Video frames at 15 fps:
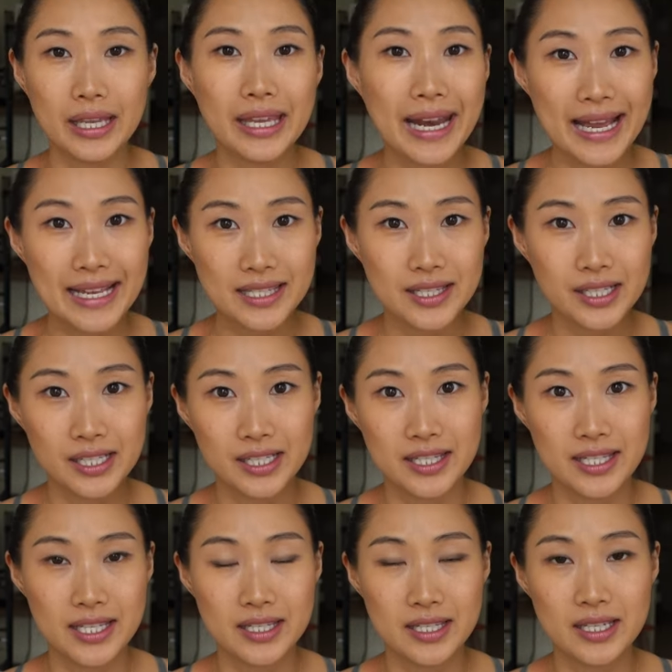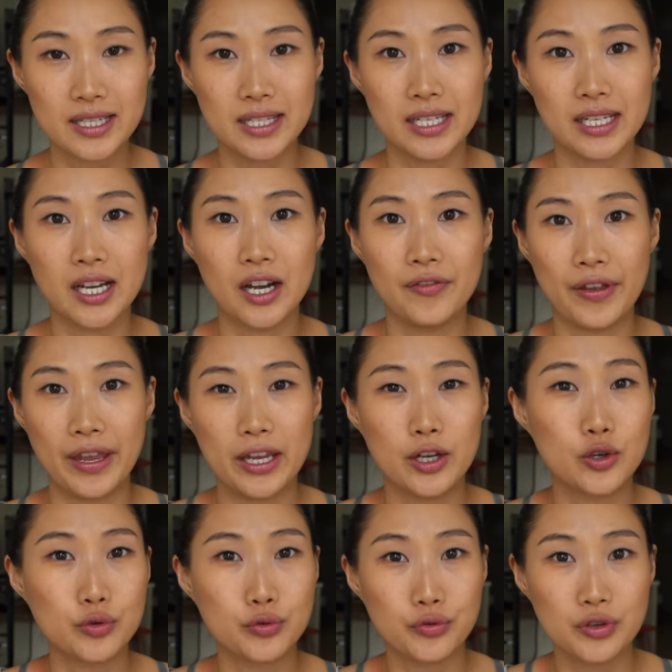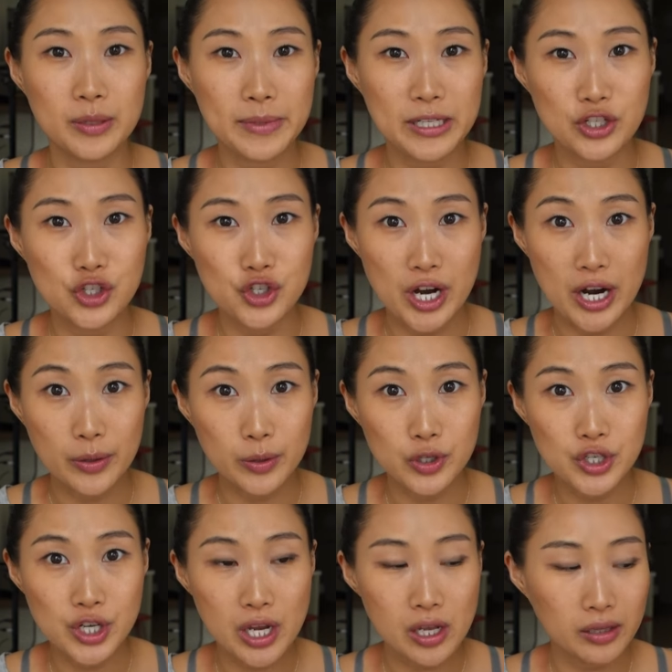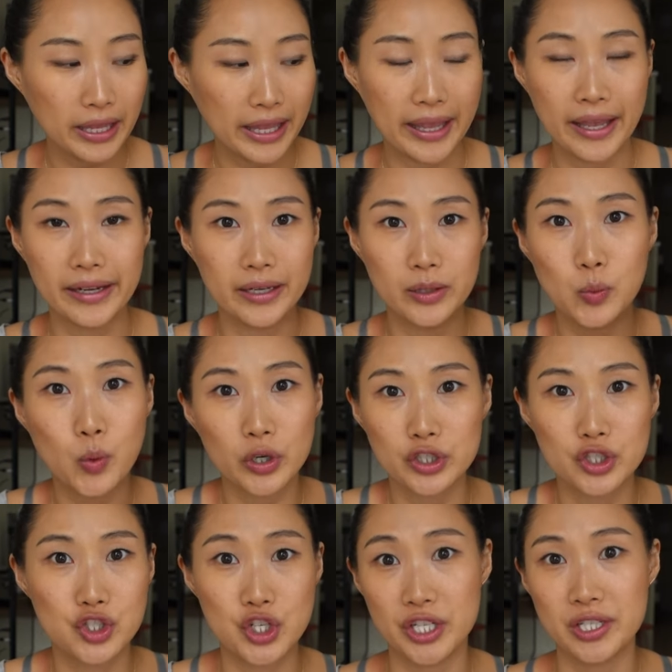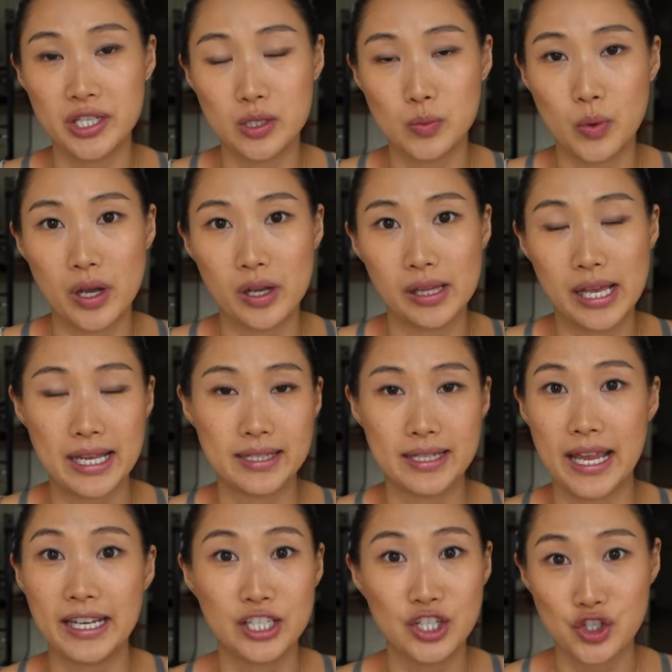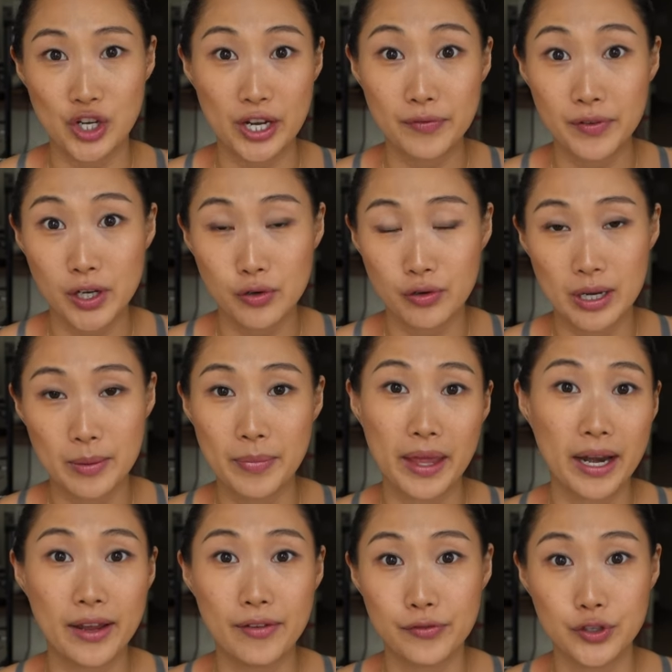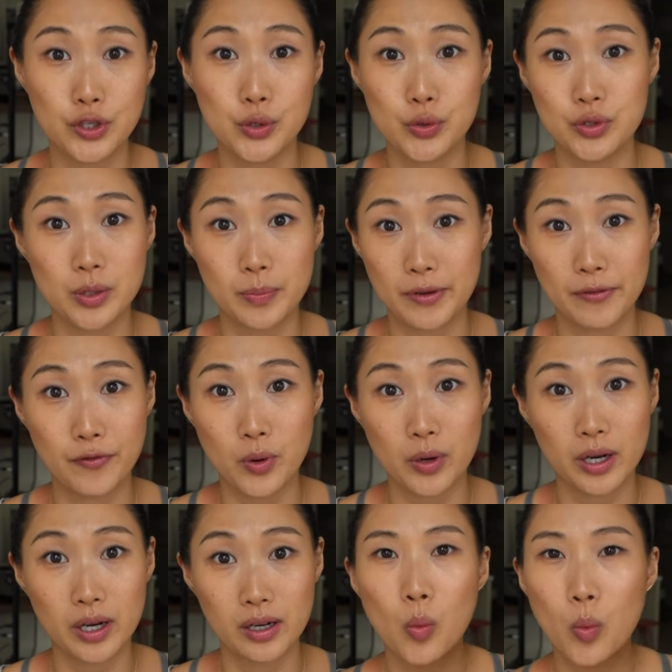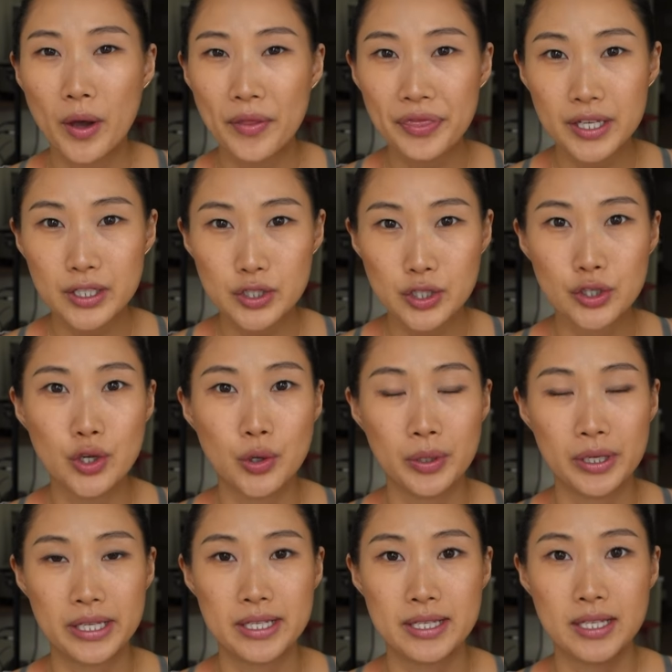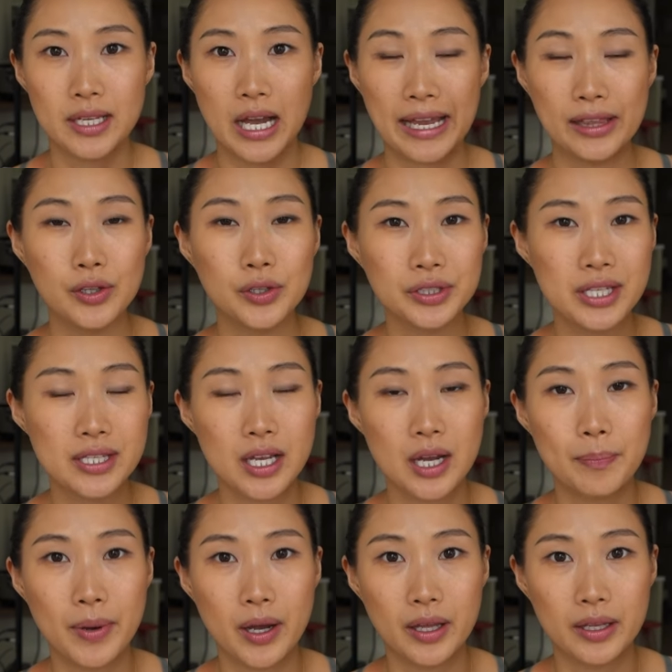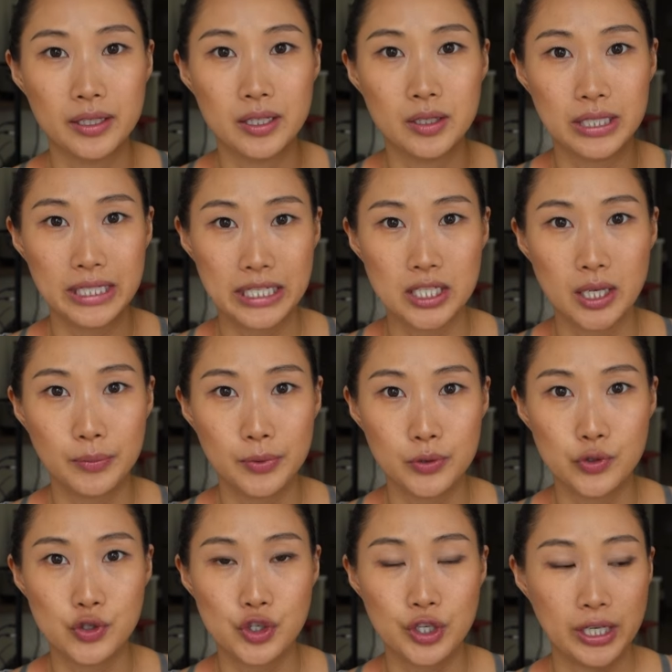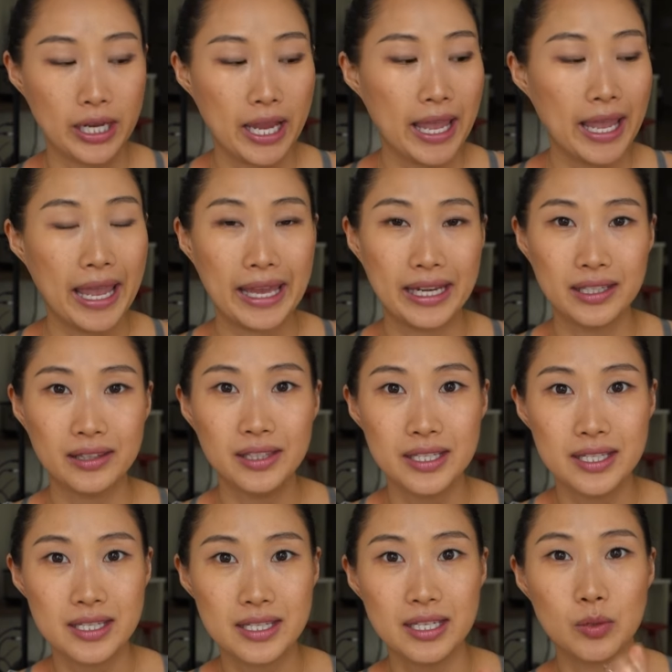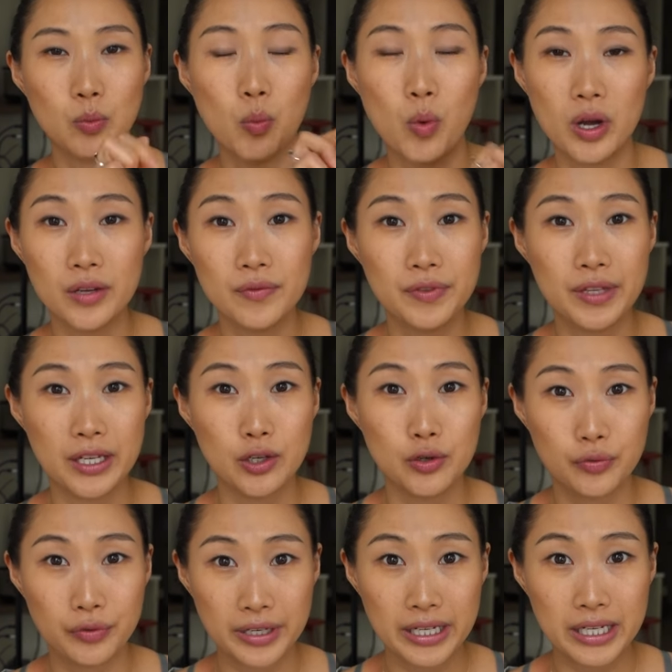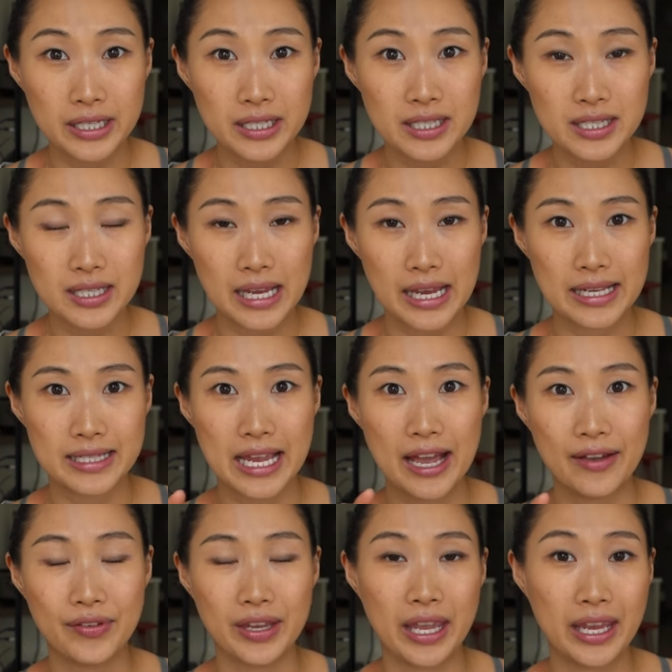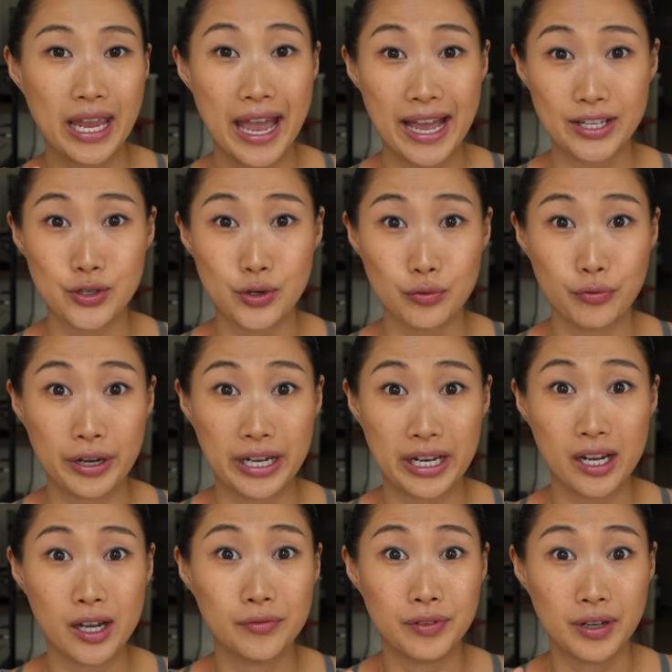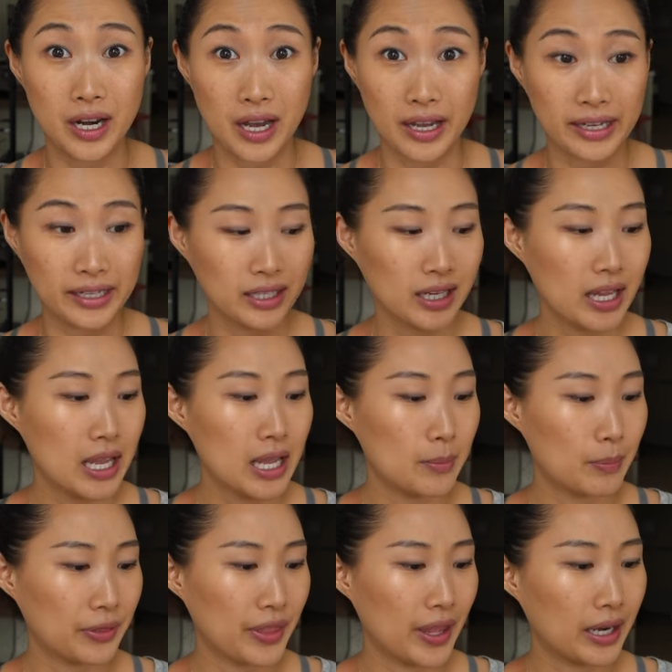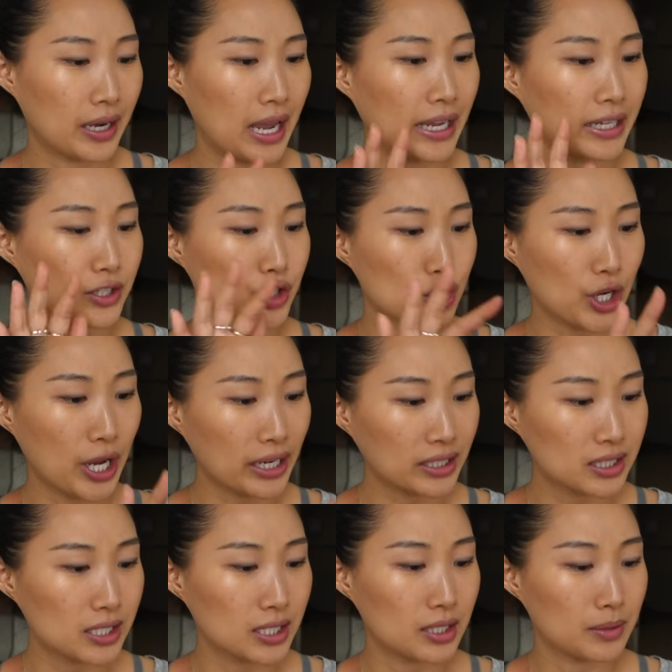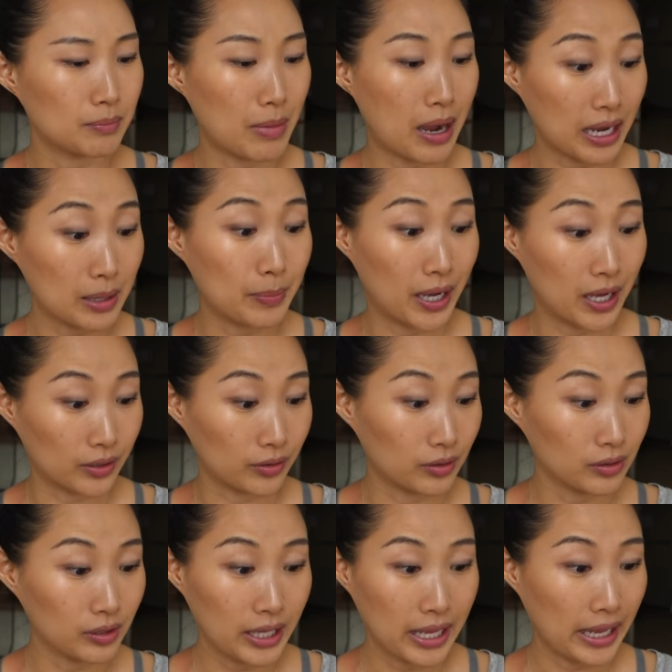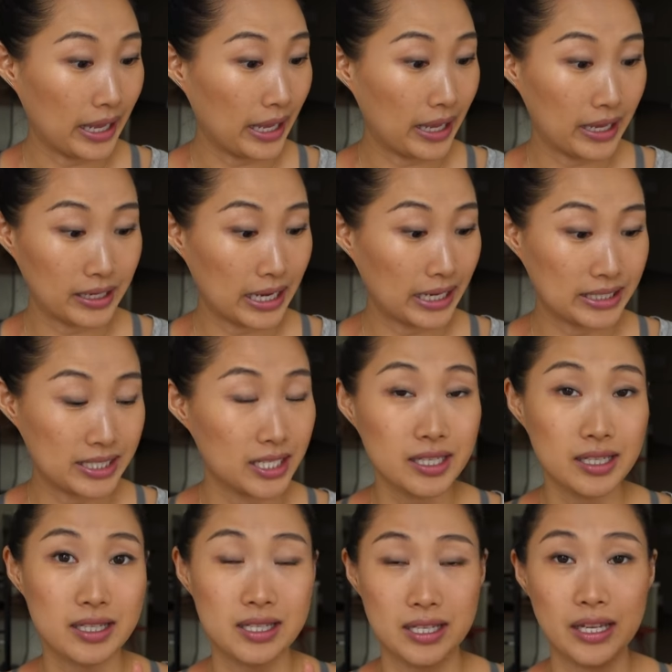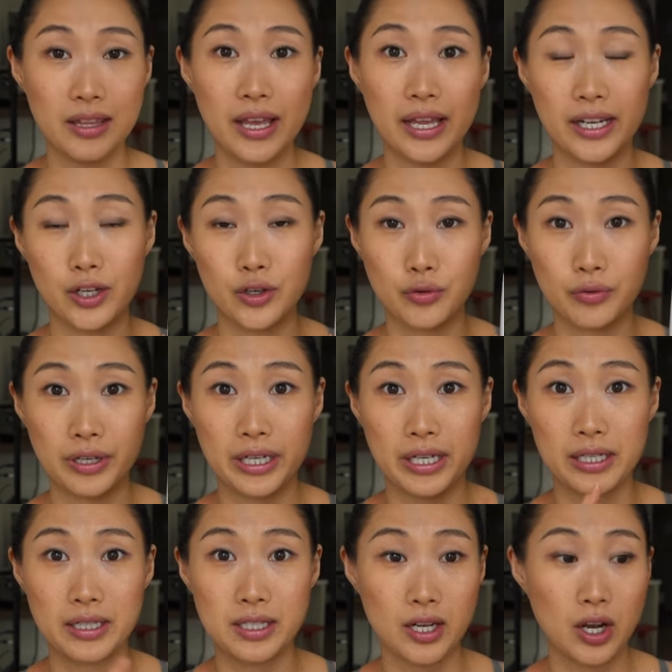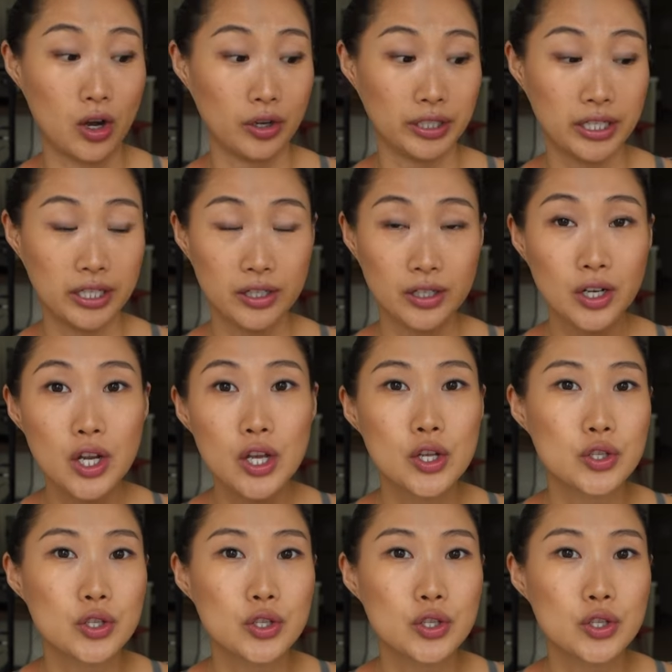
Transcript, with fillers: It has the consistency of a creamy shower gel and it works just as well as any shaving cream that I've used before. One thing to note is I looked this up on EWG and it listed one of the ingredients as having a hazard rating of 9 but then I checked my bottle and I didn't see that ingredient on here